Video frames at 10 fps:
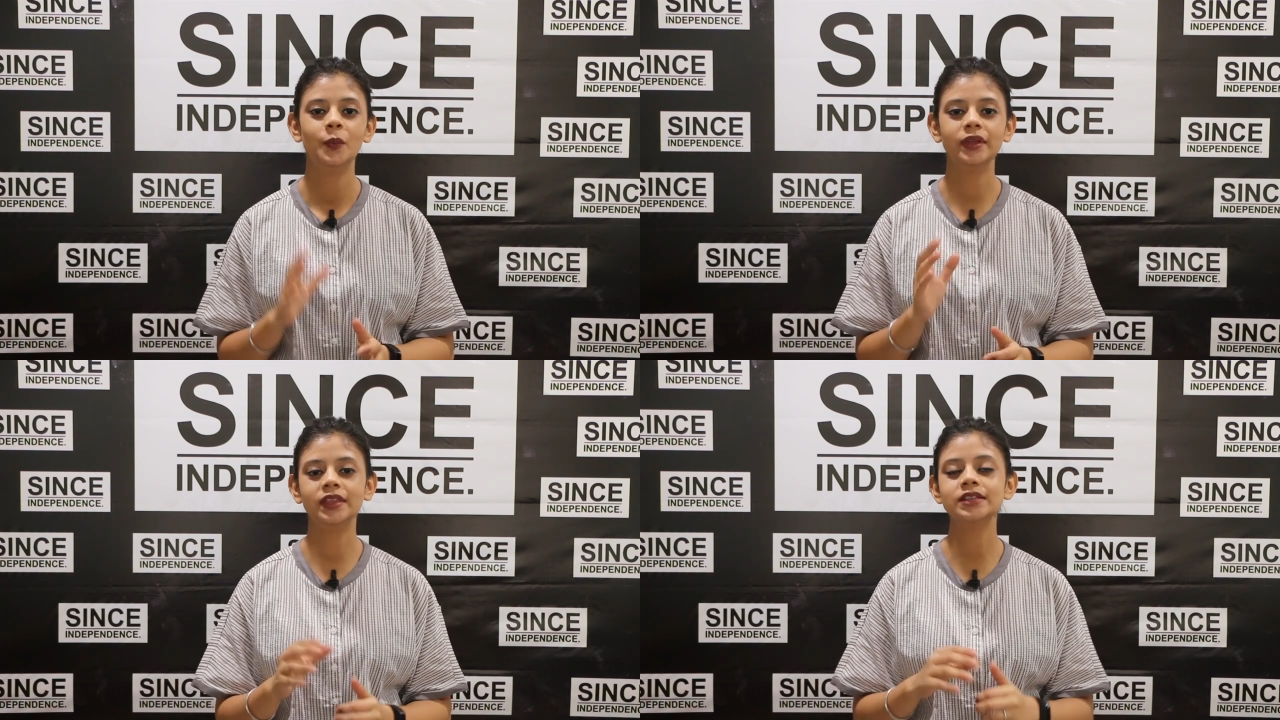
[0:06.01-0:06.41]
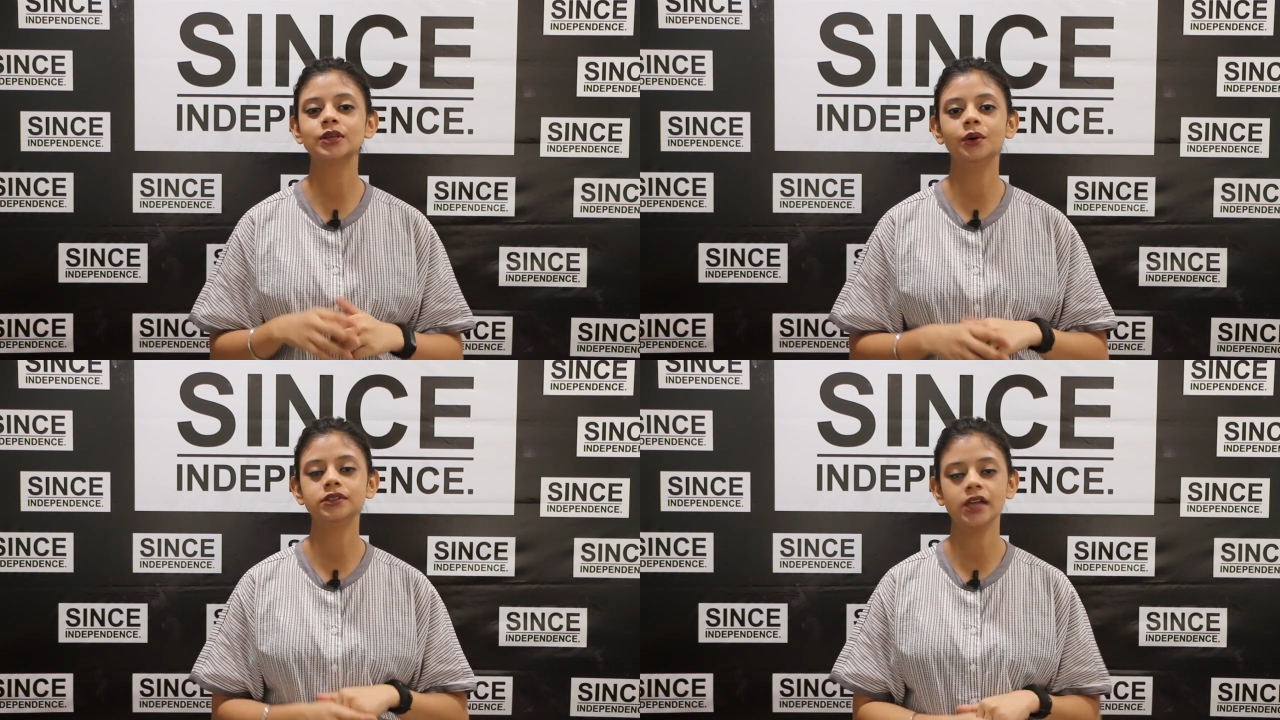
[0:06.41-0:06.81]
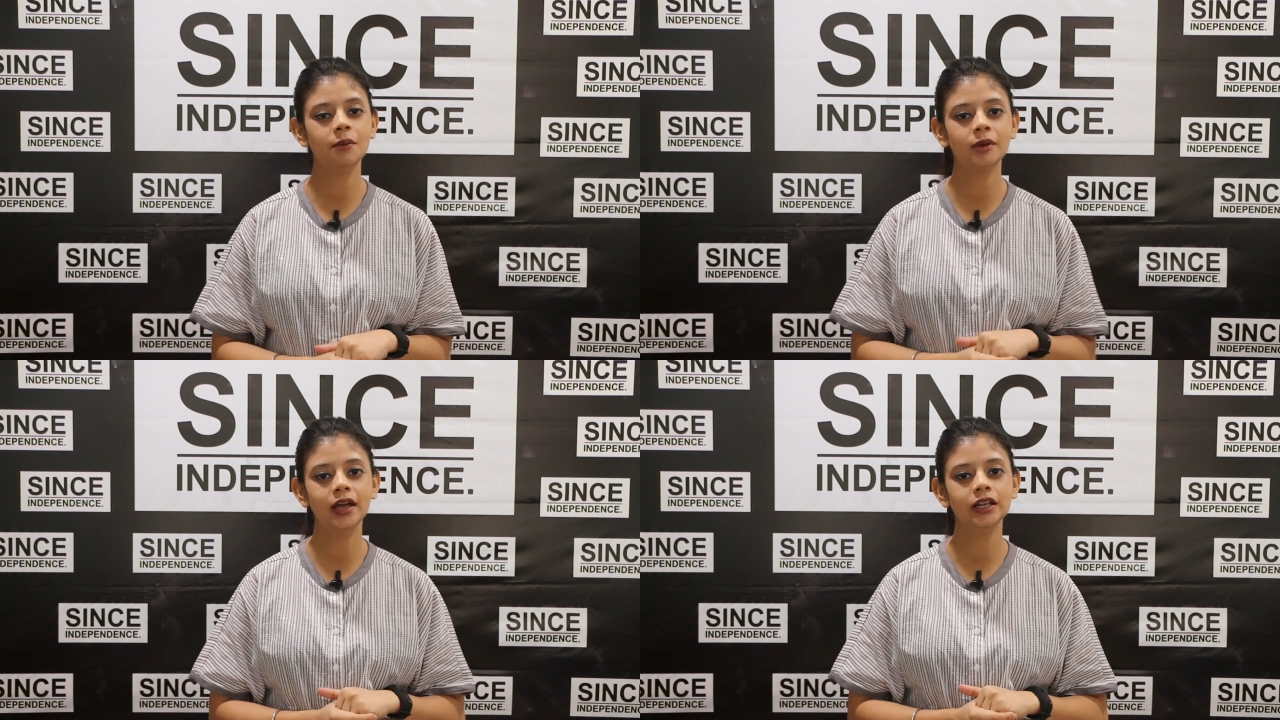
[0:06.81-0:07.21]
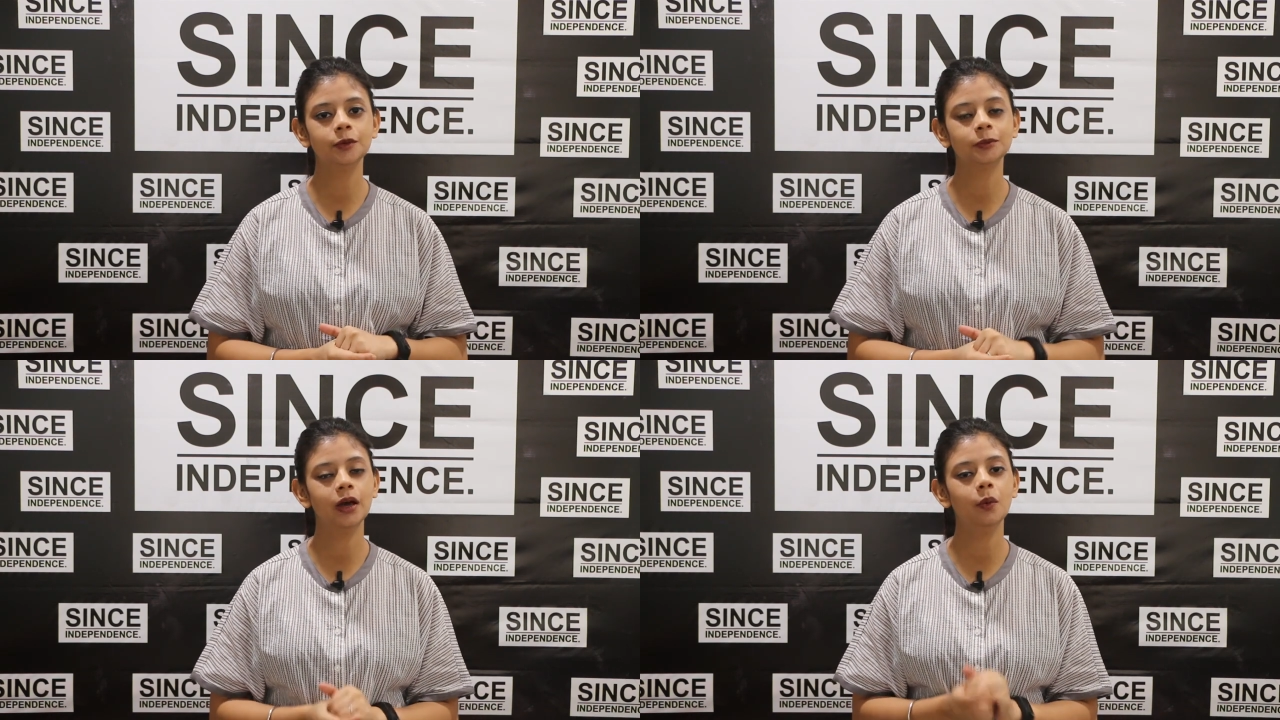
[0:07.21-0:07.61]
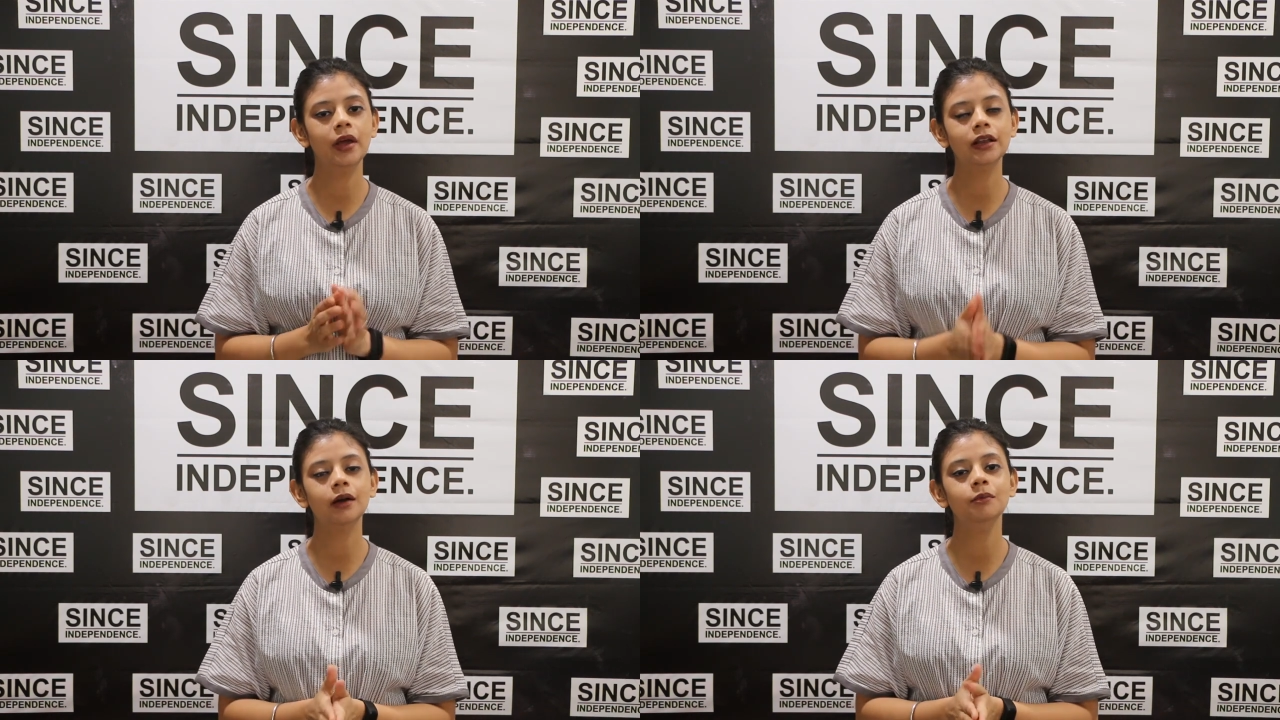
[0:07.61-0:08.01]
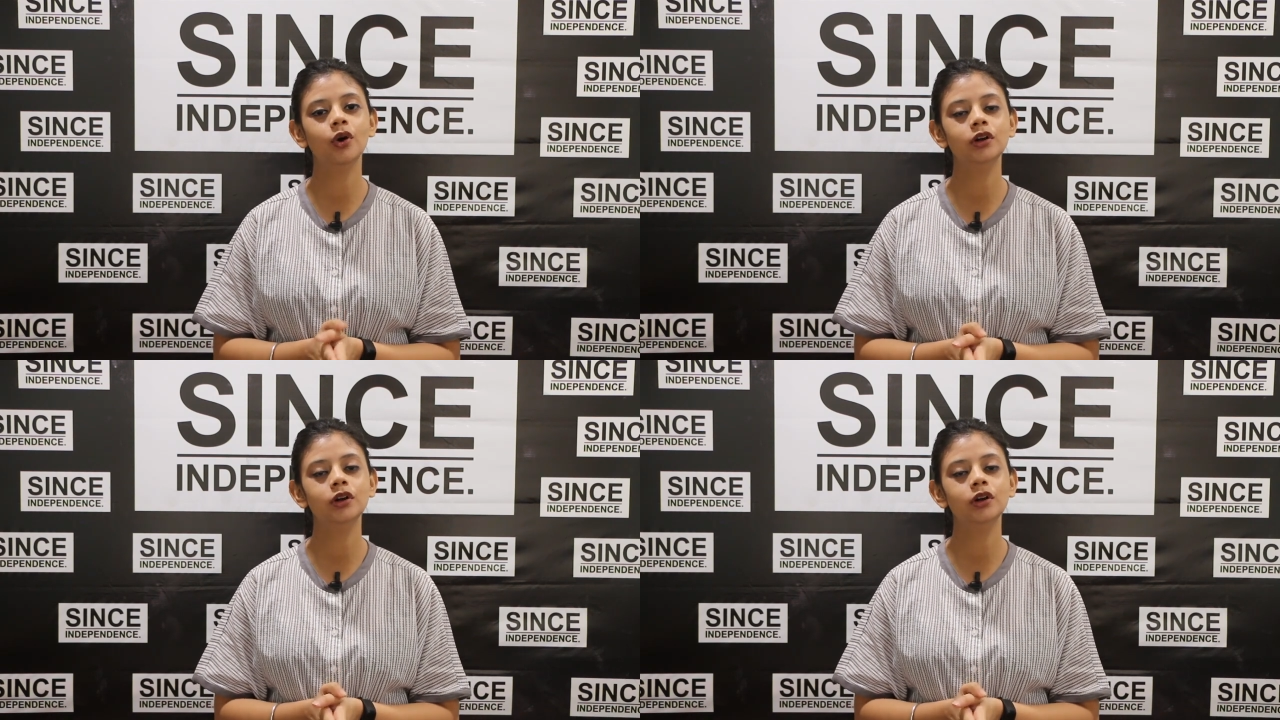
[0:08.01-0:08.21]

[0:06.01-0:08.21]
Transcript: With this quote, I'm Anali Gupta. Welcome you